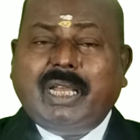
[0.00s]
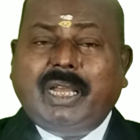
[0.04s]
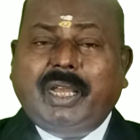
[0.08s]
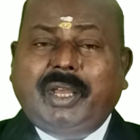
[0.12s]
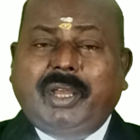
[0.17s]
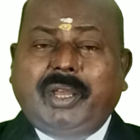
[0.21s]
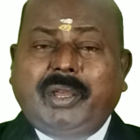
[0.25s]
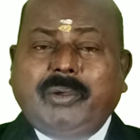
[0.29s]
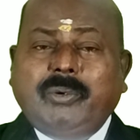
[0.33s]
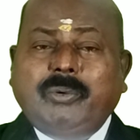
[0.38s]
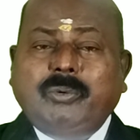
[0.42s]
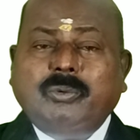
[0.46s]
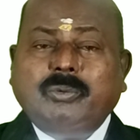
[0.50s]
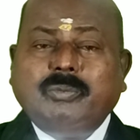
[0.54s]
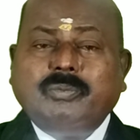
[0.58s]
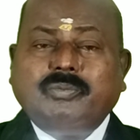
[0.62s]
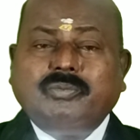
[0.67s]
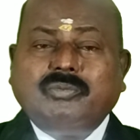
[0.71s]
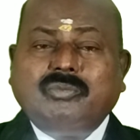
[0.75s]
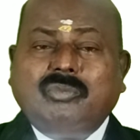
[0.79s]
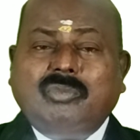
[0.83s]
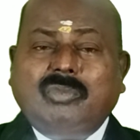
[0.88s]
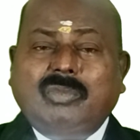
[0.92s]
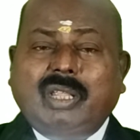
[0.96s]
give
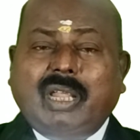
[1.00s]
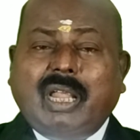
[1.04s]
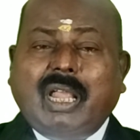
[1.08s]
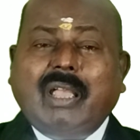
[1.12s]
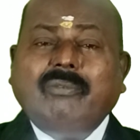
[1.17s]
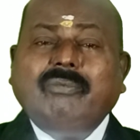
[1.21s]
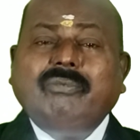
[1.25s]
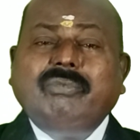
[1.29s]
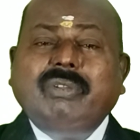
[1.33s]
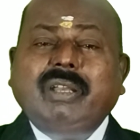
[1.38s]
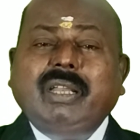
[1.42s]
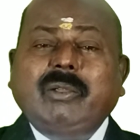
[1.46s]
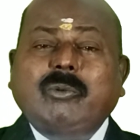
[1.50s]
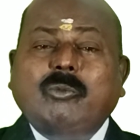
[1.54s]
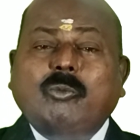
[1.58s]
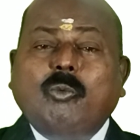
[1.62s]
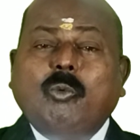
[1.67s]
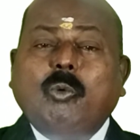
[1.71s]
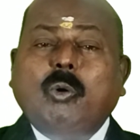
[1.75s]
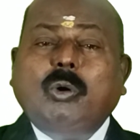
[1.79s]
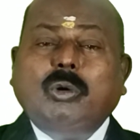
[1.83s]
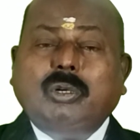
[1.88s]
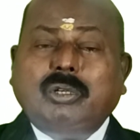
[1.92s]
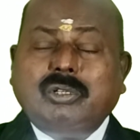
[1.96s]
every
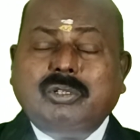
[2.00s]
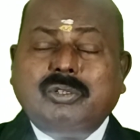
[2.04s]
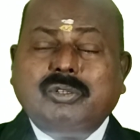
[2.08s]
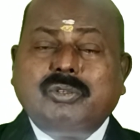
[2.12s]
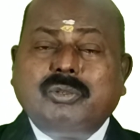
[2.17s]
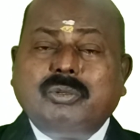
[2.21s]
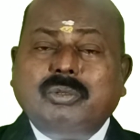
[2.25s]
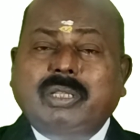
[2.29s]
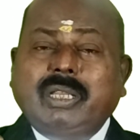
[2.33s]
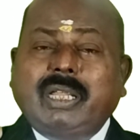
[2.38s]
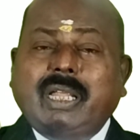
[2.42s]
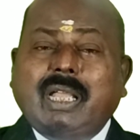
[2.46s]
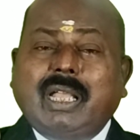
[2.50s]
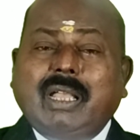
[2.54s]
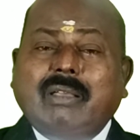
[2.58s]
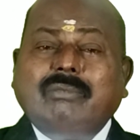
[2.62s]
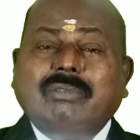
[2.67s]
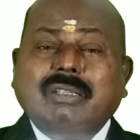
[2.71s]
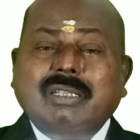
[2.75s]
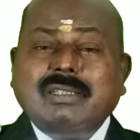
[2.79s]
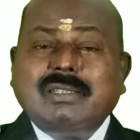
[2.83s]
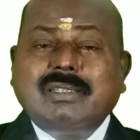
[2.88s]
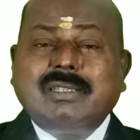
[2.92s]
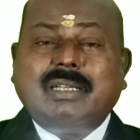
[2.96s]
vote to the
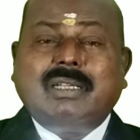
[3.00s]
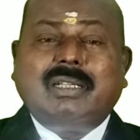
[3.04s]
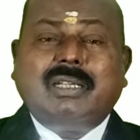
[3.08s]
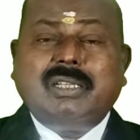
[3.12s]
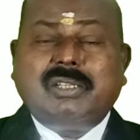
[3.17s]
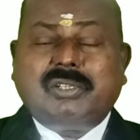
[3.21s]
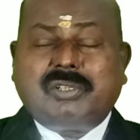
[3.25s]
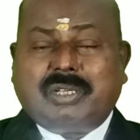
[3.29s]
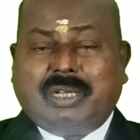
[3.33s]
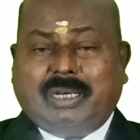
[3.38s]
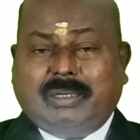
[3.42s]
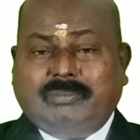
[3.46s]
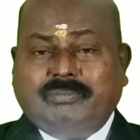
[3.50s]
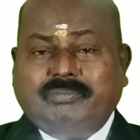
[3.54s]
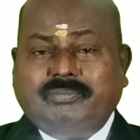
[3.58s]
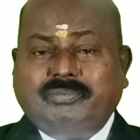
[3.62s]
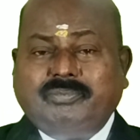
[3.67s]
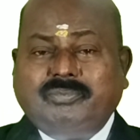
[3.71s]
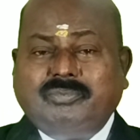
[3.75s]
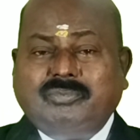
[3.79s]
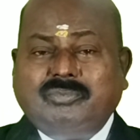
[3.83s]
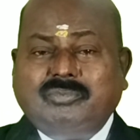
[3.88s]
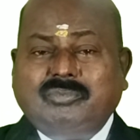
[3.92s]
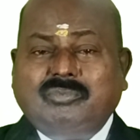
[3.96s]
every citizen.
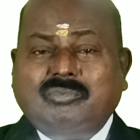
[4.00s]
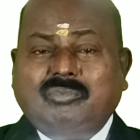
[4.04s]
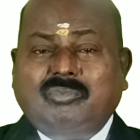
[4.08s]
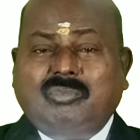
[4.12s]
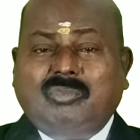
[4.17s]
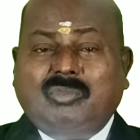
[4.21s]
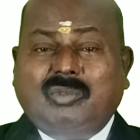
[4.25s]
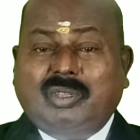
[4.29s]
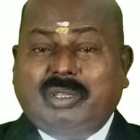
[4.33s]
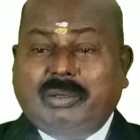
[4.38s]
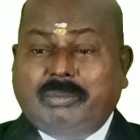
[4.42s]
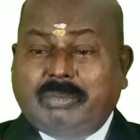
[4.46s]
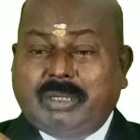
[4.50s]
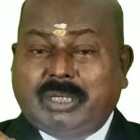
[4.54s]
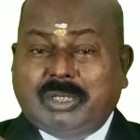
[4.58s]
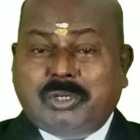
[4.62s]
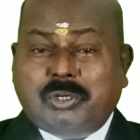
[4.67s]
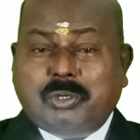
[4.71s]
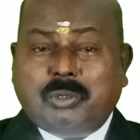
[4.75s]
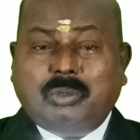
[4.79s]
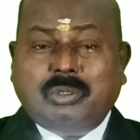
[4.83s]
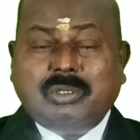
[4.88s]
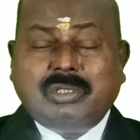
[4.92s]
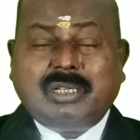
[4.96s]
The
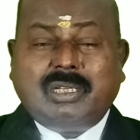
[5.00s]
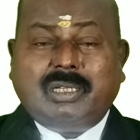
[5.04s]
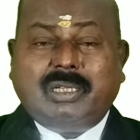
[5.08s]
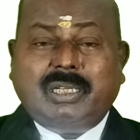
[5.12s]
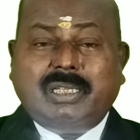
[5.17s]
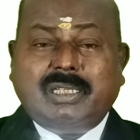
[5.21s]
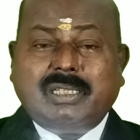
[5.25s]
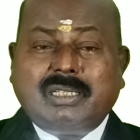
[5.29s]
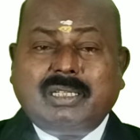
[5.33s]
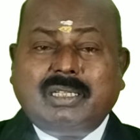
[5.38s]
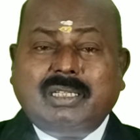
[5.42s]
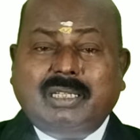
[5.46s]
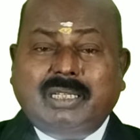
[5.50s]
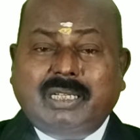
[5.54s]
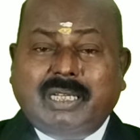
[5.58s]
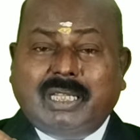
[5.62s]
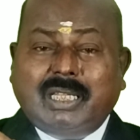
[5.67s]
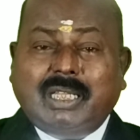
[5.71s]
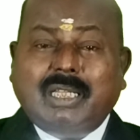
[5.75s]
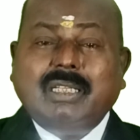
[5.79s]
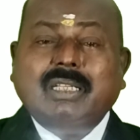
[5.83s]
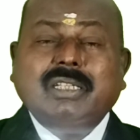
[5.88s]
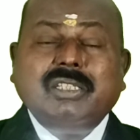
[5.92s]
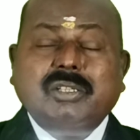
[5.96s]
matured citizen,
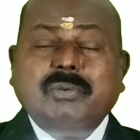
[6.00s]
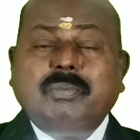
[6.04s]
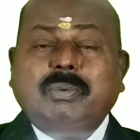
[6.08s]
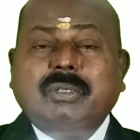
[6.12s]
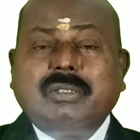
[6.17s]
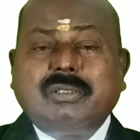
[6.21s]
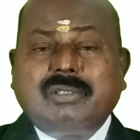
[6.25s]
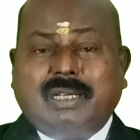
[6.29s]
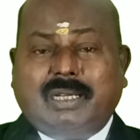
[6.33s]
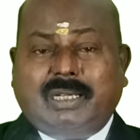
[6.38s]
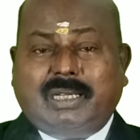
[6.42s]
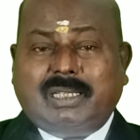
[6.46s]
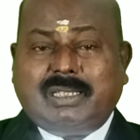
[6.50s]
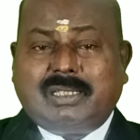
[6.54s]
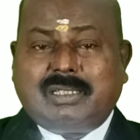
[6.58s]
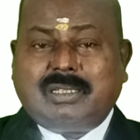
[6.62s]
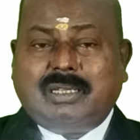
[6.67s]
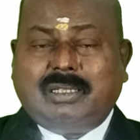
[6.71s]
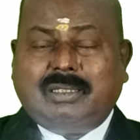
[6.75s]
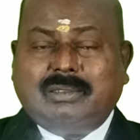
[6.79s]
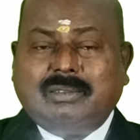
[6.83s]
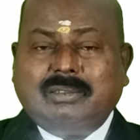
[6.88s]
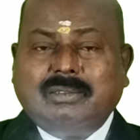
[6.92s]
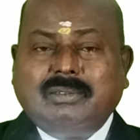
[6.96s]
eligible
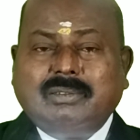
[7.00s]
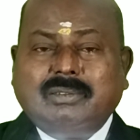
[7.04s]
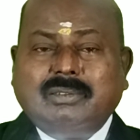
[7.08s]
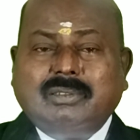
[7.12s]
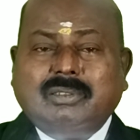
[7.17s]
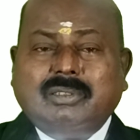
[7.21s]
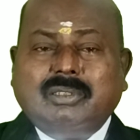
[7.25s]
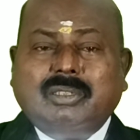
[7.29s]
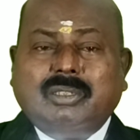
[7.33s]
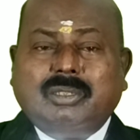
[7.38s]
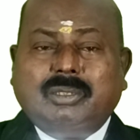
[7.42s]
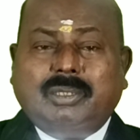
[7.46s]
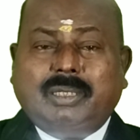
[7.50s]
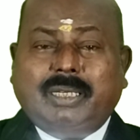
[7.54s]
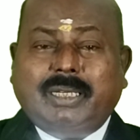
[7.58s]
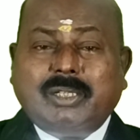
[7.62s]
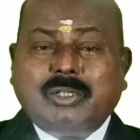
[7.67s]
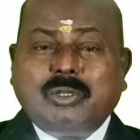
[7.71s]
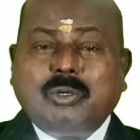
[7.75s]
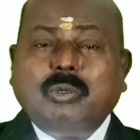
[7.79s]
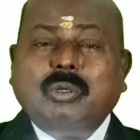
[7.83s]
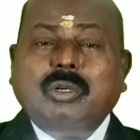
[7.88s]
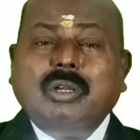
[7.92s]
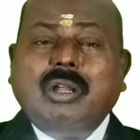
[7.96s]
citizen. They
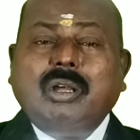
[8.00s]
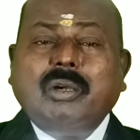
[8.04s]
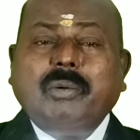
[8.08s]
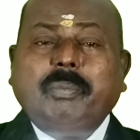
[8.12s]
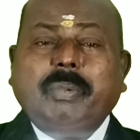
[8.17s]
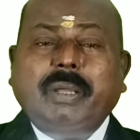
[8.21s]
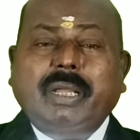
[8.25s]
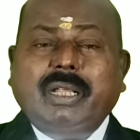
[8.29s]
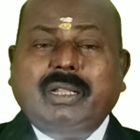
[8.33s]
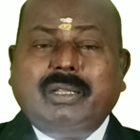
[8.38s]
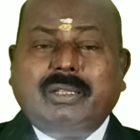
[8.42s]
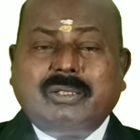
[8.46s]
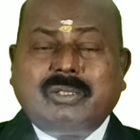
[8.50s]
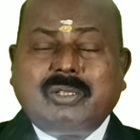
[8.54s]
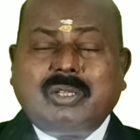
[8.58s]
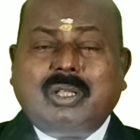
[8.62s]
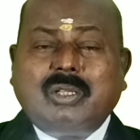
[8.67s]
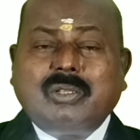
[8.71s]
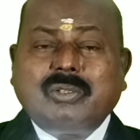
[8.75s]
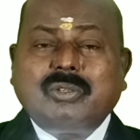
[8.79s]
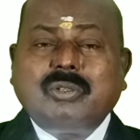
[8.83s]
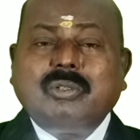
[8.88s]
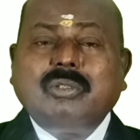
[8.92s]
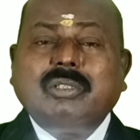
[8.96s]
should not be at the
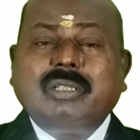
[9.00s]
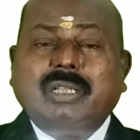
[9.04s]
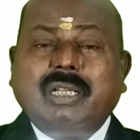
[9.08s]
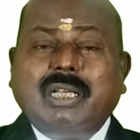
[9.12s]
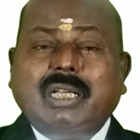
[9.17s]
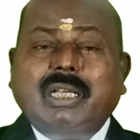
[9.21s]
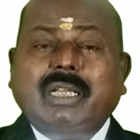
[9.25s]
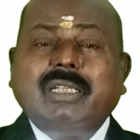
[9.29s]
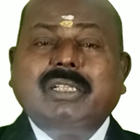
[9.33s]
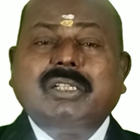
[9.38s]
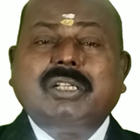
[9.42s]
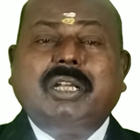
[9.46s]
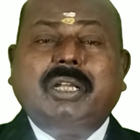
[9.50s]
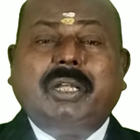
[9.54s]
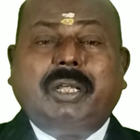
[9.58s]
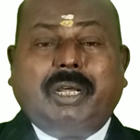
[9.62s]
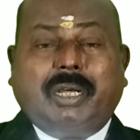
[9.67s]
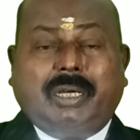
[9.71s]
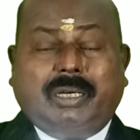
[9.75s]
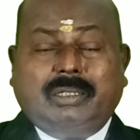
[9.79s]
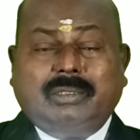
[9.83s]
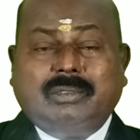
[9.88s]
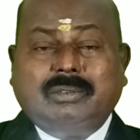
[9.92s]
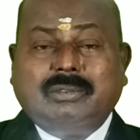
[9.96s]
South Delhi
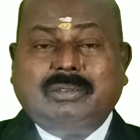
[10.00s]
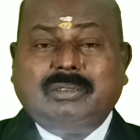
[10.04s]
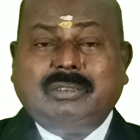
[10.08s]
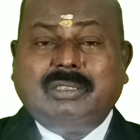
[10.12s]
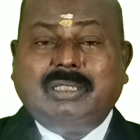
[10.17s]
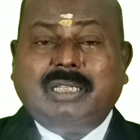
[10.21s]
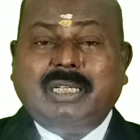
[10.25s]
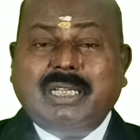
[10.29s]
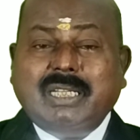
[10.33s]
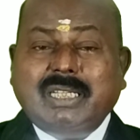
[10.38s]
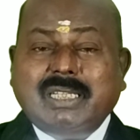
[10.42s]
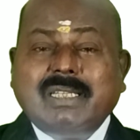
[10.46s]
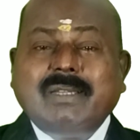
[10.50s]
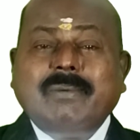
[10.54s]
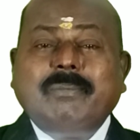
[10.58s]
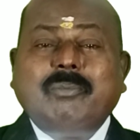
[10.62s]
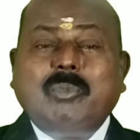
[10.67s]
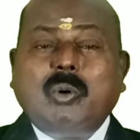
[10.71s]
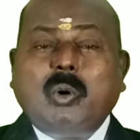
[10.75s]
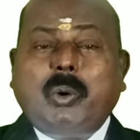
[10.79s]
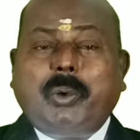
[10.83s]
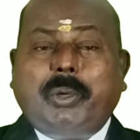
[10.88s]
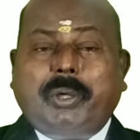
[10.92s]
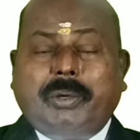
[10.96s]
seated. That is
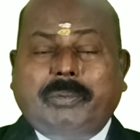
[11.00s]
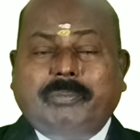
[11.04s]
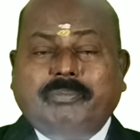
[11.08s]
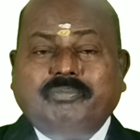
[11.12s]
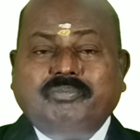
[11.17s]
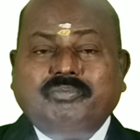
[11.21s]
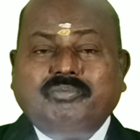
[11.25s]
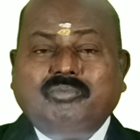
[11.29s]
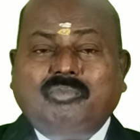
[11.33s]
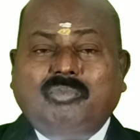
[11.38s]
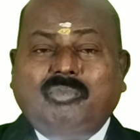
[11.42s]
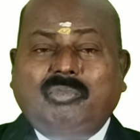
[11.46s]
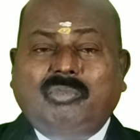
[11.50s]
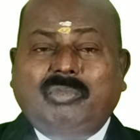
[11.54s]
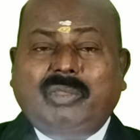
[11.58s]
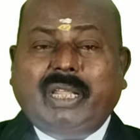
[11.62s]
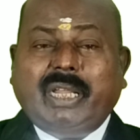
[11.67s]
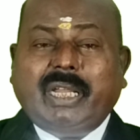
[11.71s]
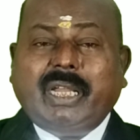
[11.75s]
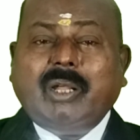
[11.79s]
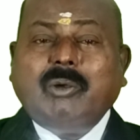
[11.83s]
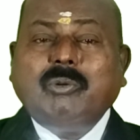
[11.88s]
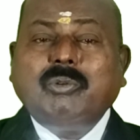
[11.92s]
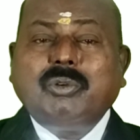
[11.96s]
important.
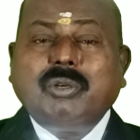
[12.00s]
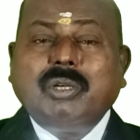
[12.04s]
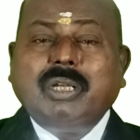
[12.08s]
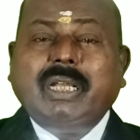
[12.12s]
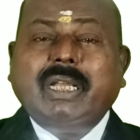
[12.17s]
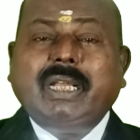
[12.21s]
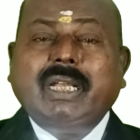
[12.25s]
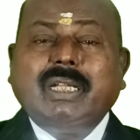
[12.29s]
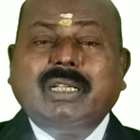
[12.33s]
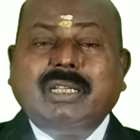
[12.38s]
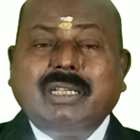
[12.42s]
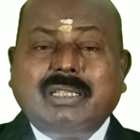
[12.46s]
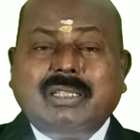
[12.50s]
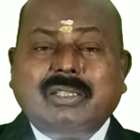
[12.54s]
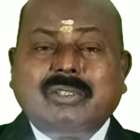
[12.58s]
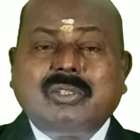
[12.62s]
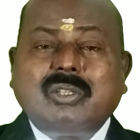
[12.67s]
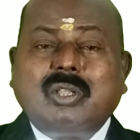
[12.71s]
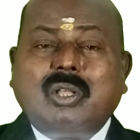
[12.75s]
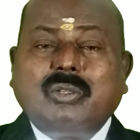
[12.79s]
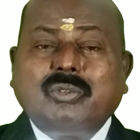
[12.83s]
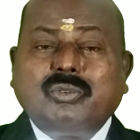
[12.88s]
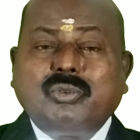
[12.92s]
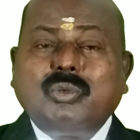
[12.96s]
They have to get at the
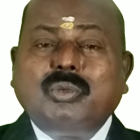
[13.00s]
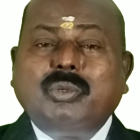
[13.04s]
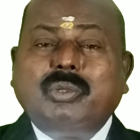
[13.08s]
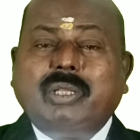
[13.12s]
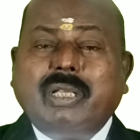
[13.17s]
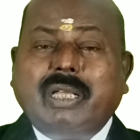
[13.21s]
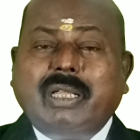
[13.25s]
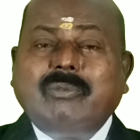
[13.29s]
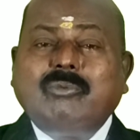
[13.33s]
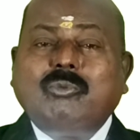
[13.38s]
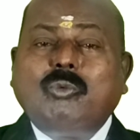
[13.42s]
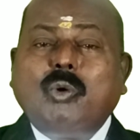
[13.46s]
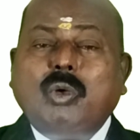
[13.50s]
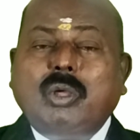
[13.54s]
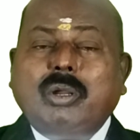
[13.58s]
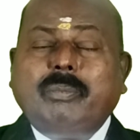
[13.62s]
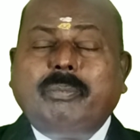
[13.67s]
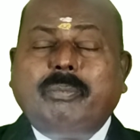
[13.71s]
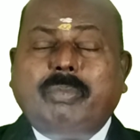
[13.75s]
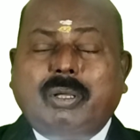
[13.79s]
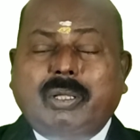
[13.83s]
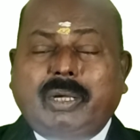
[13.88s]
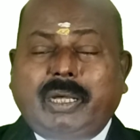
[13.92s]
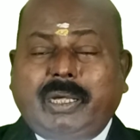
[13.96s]
South than
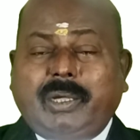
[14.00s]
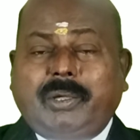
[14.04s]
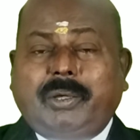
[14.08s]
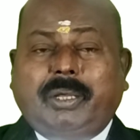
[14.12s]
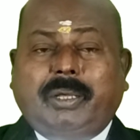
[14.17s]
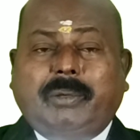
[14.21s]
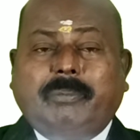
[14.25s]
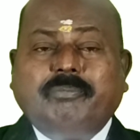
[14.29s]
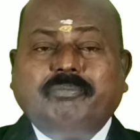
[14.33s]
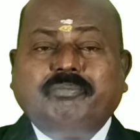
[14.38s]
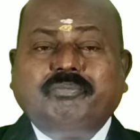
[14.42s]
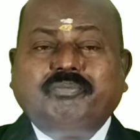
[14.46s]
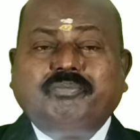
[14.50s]
one parity.